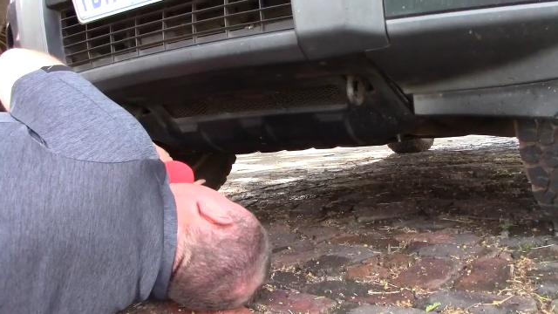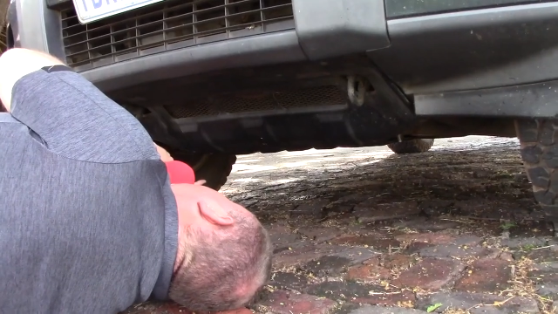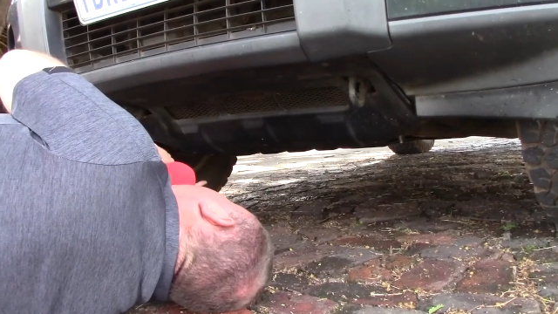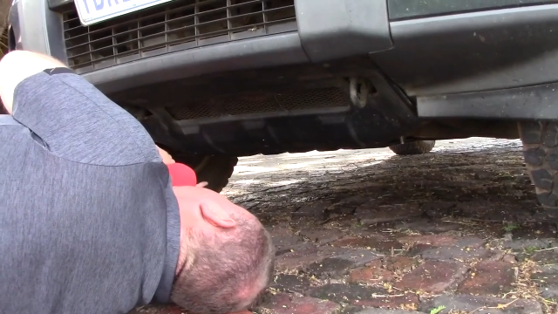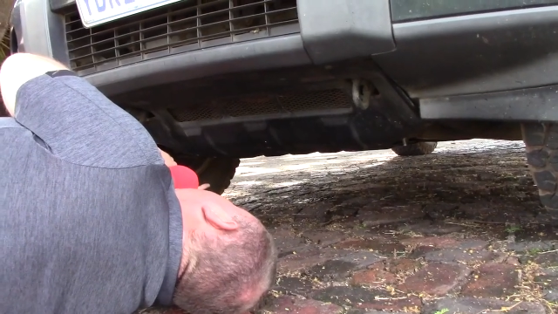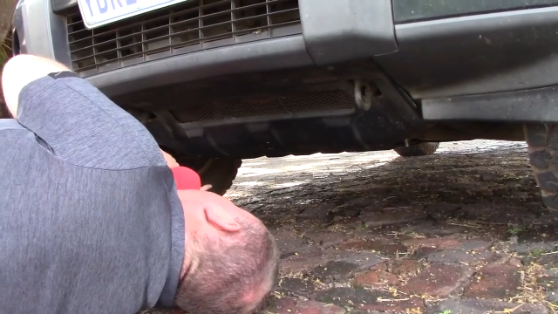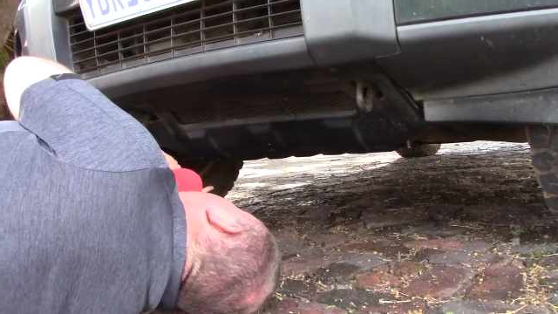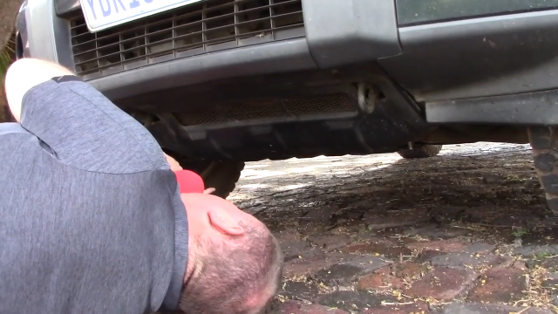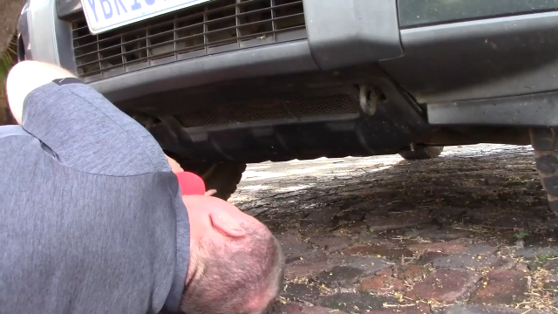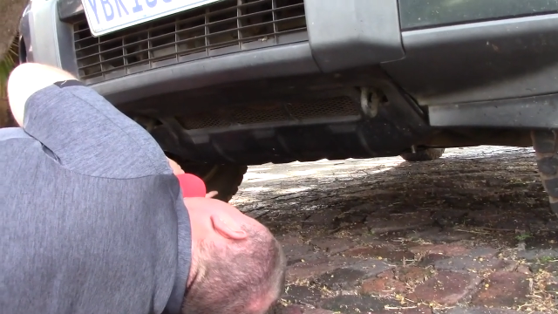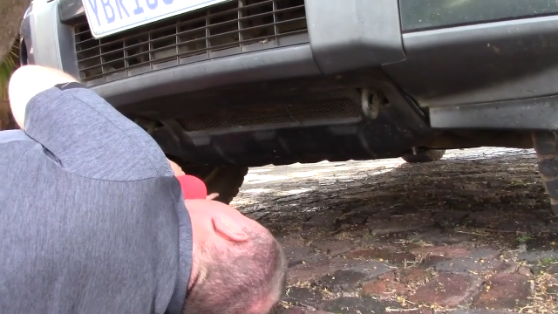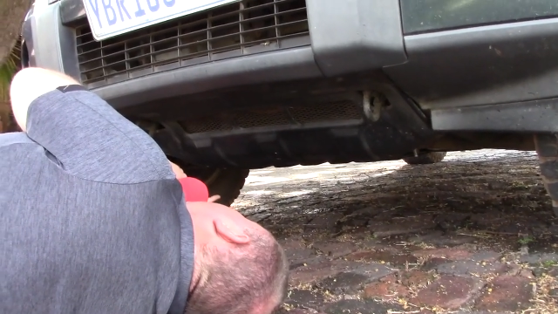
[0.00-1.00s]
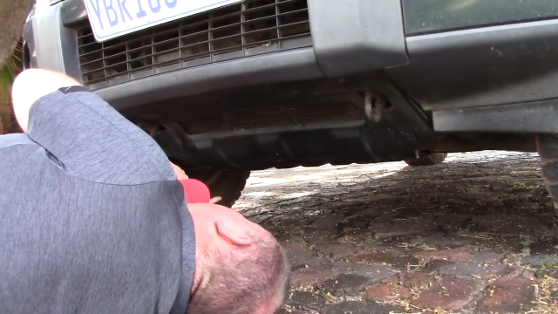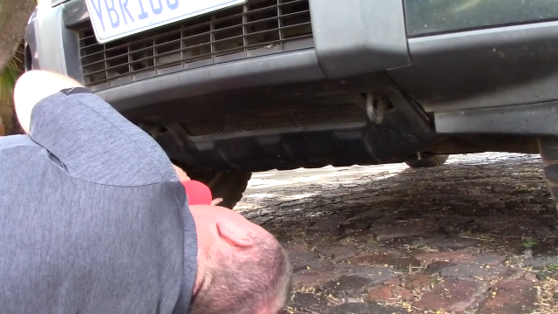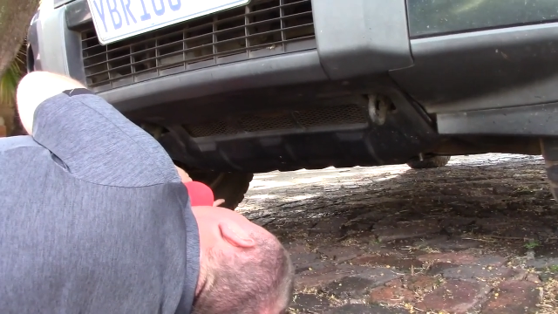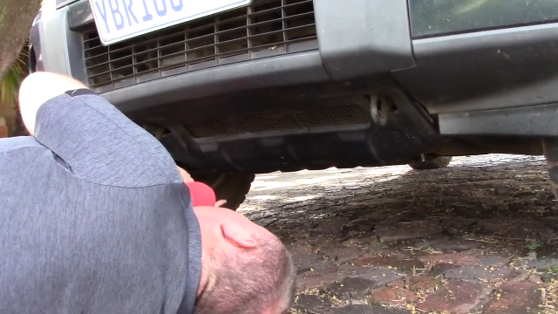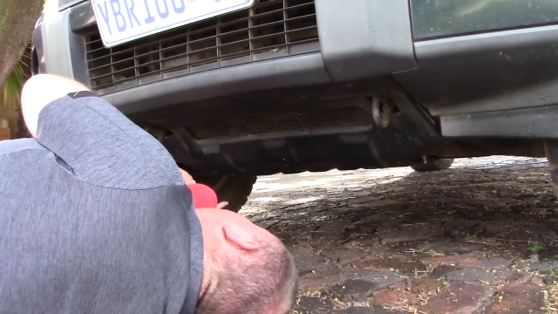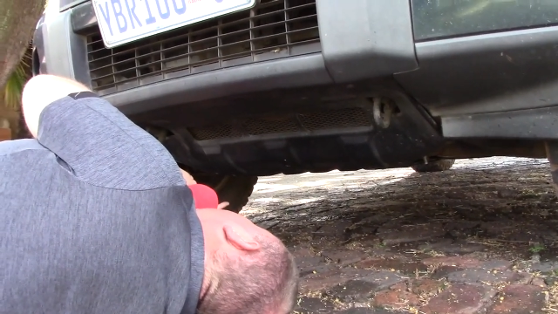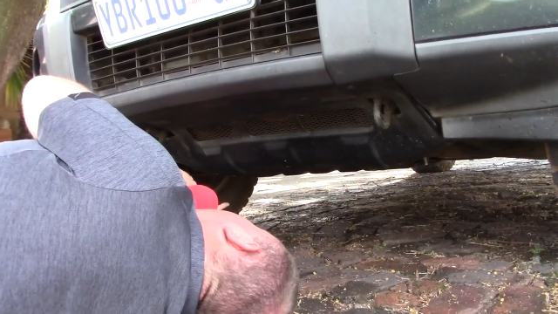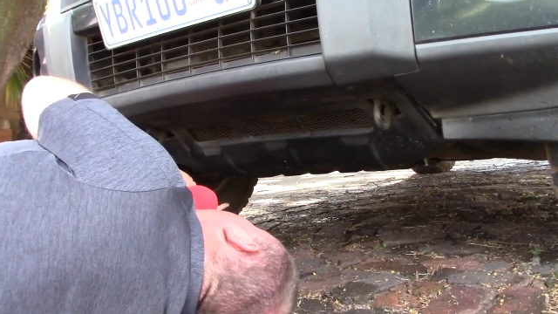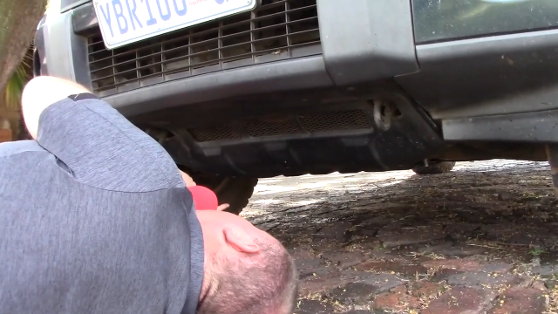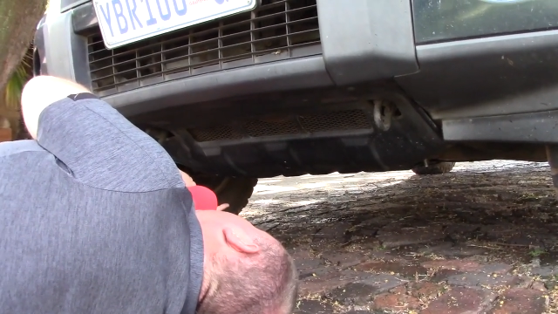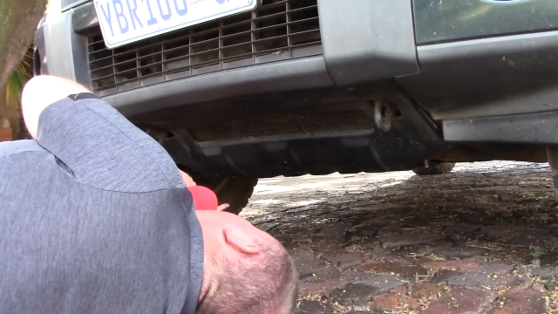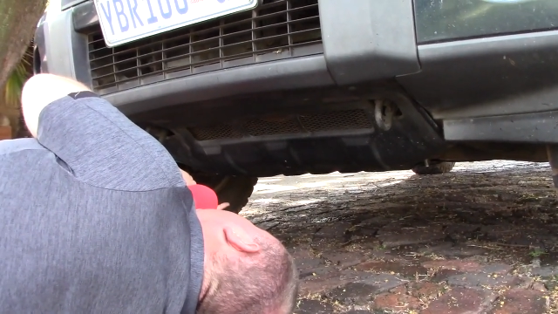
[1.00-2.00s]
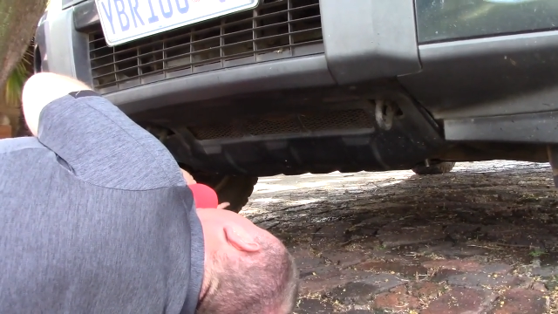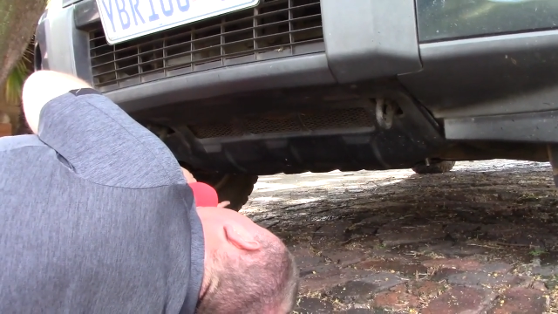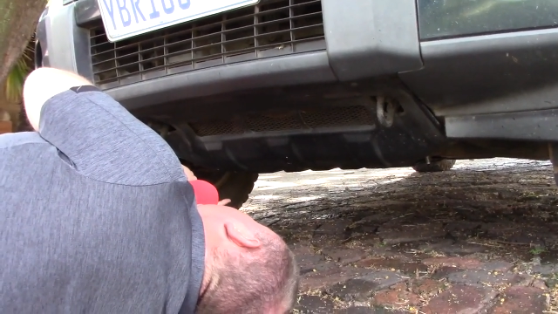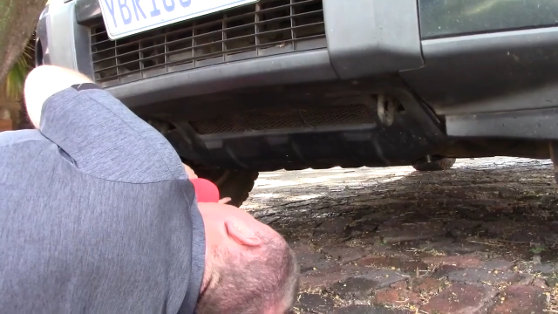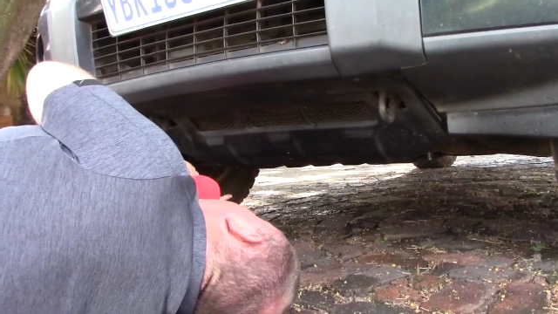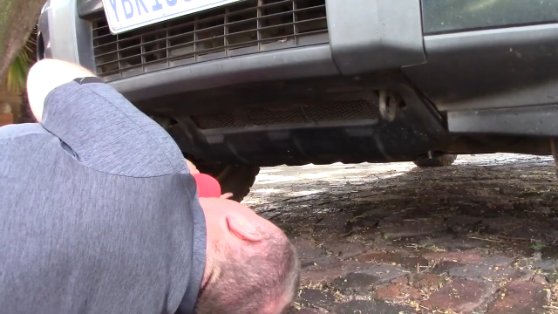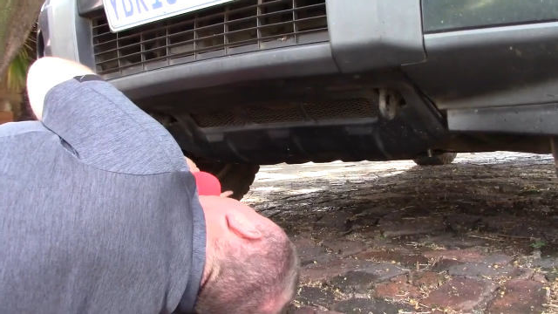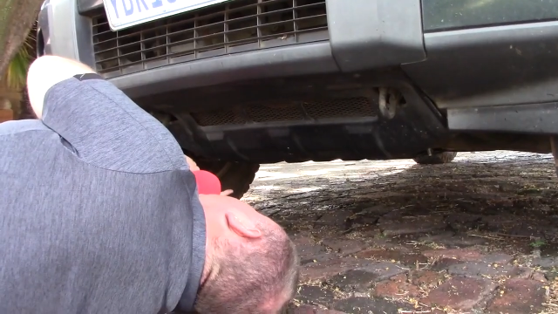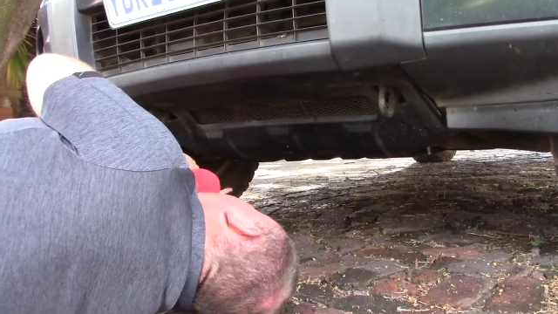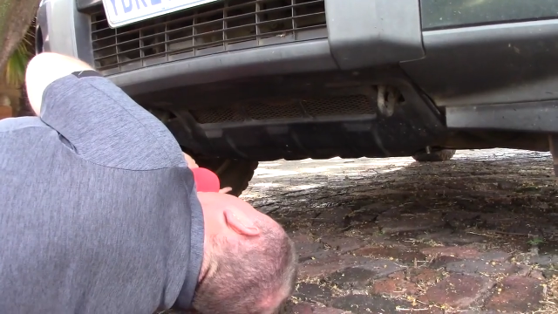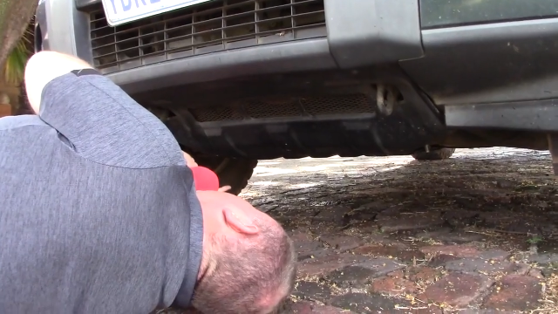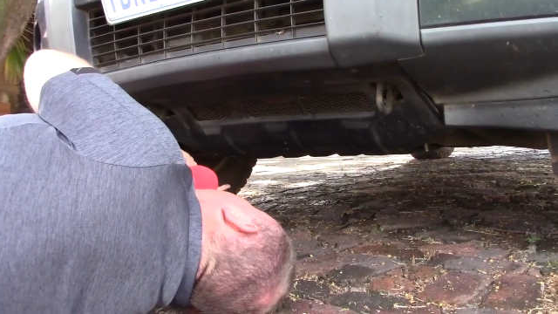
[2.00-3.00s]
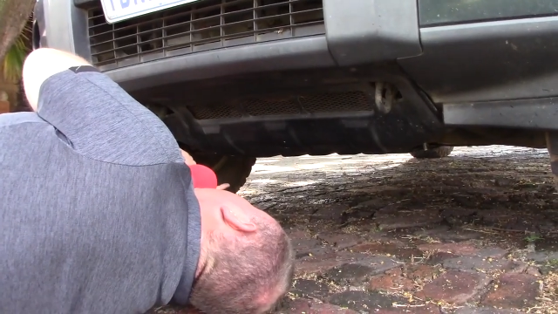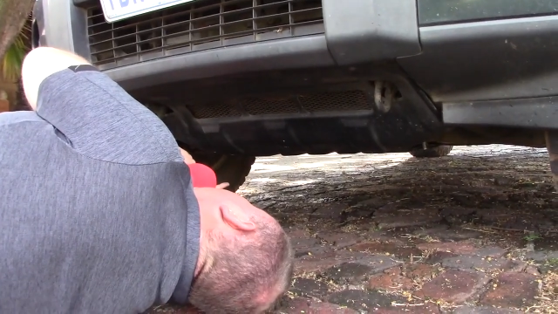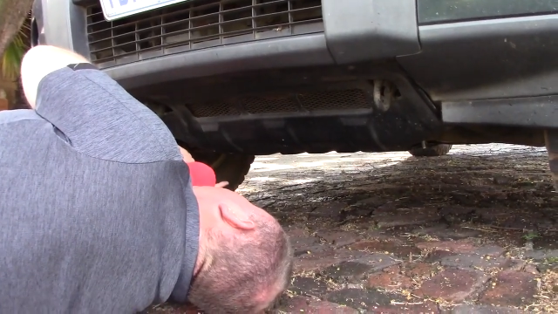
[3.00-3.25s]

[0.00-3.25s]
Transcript: (no speaker visible)